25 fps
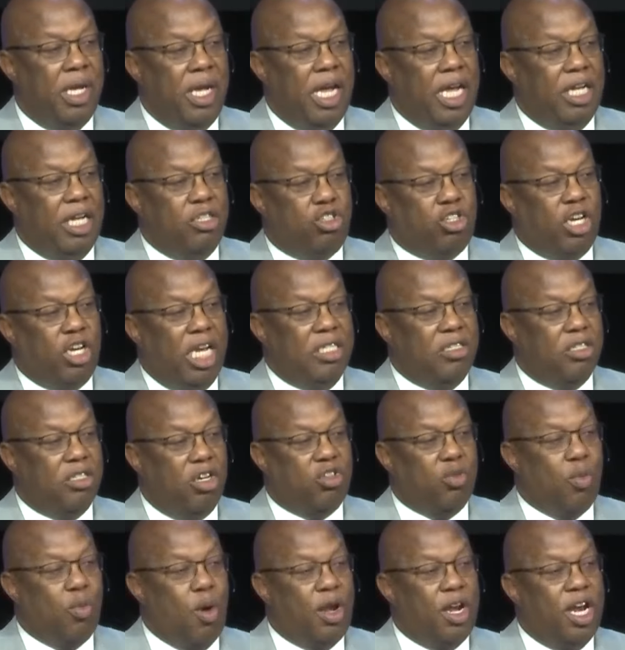And
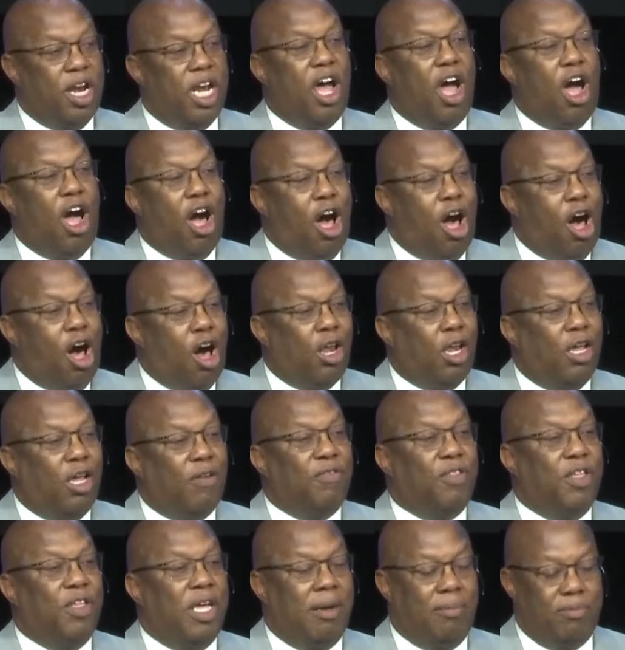Jesus wanted all
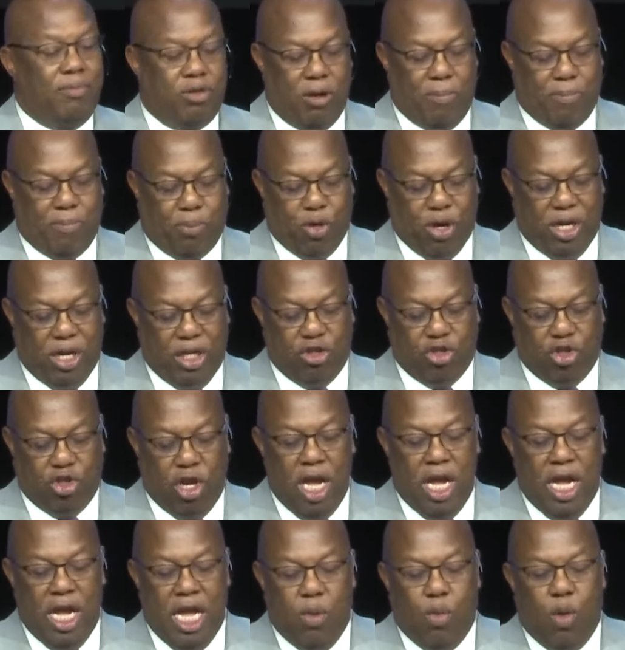of them to preach.
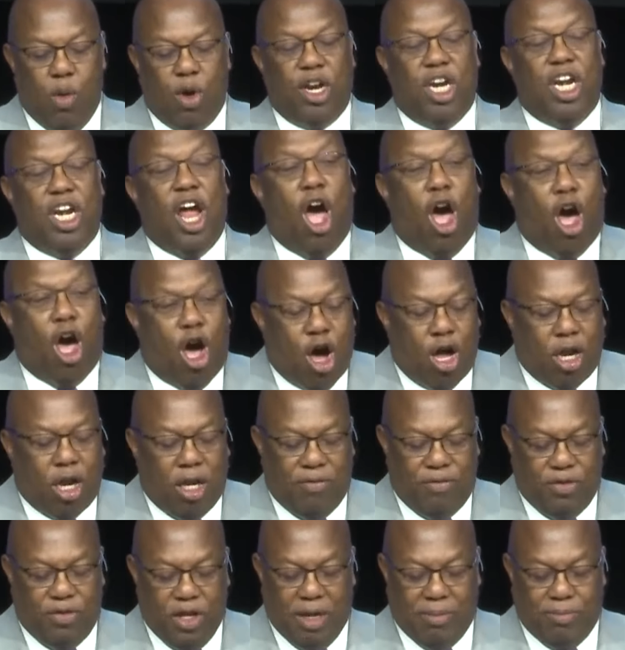He wanted all
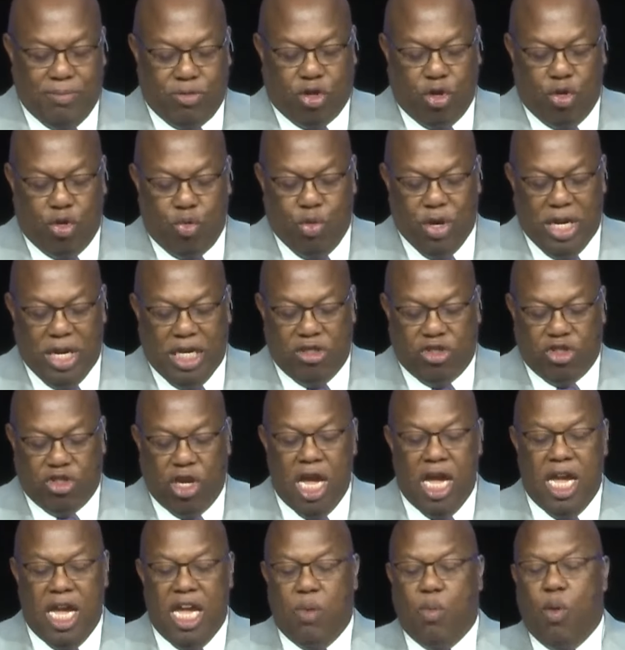of them to reach.
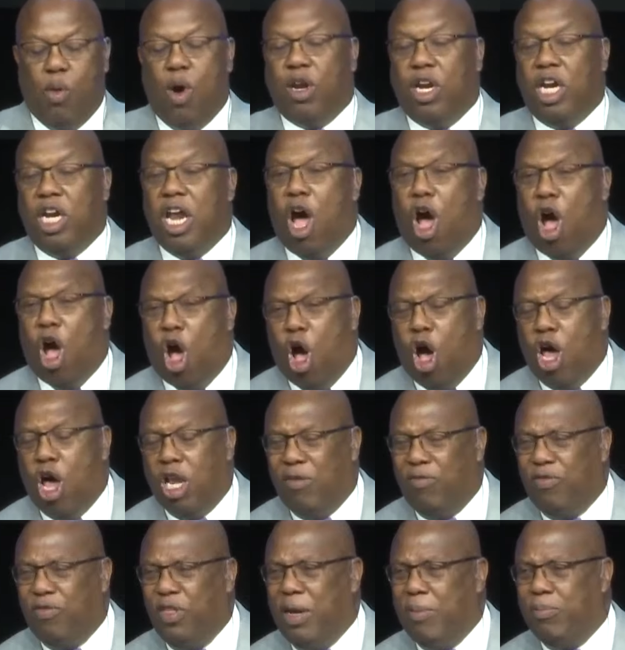He wanted
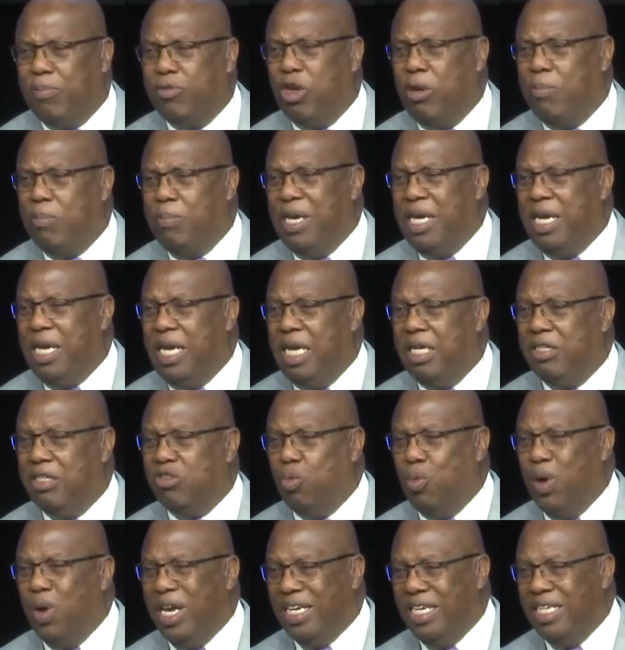all of them to be his
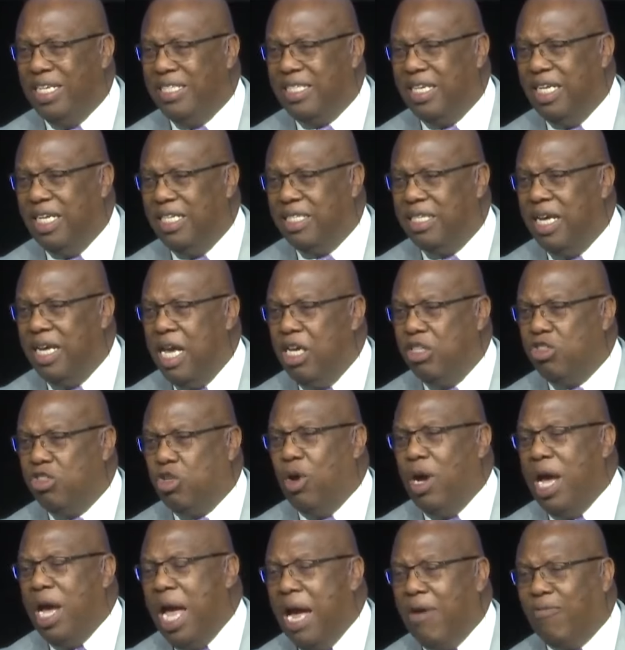witnesses.
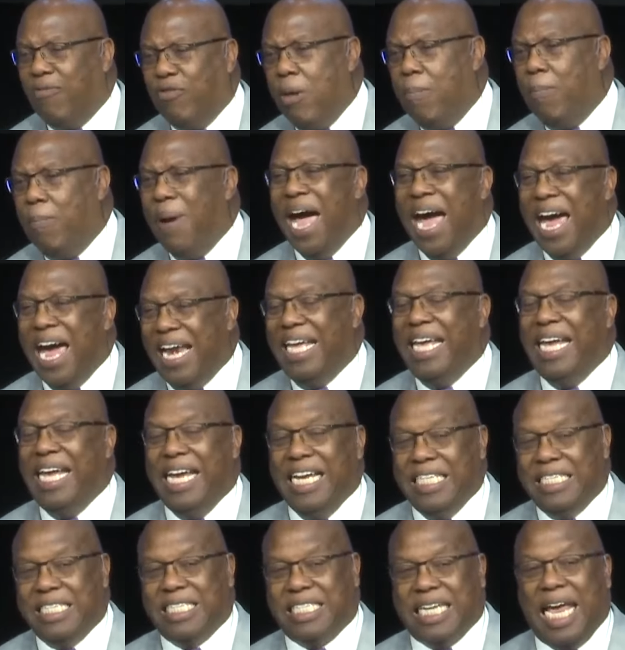So everybody
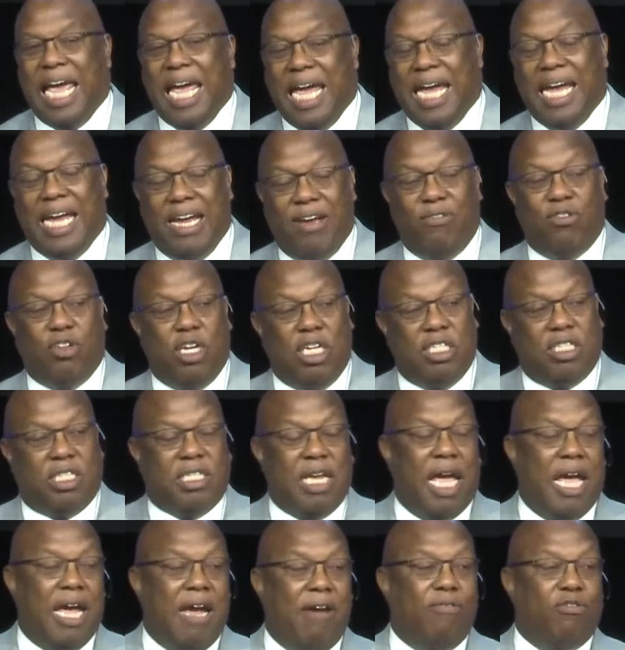he
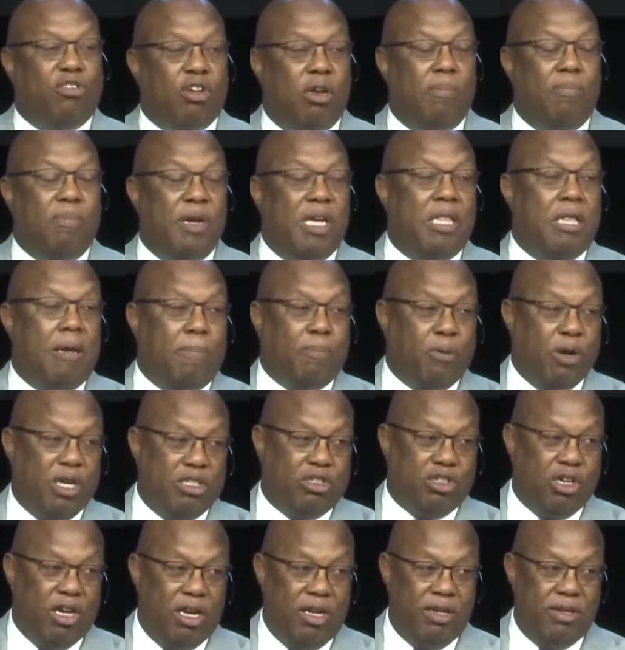saved to be the
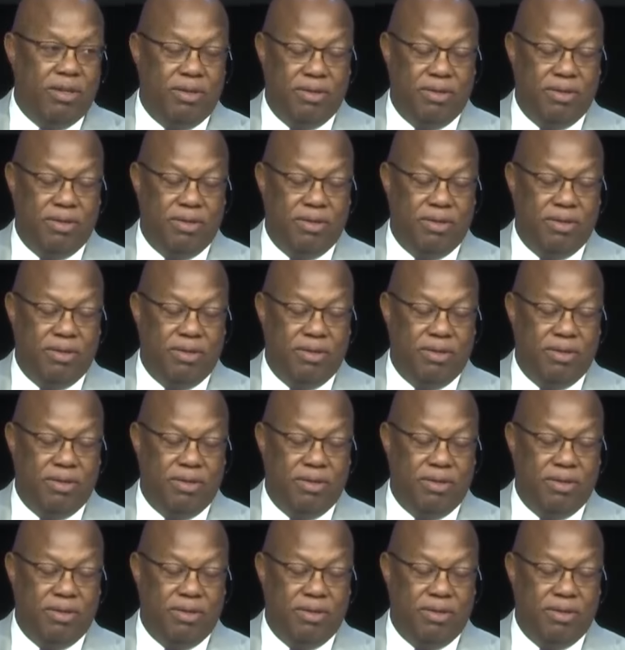preacher.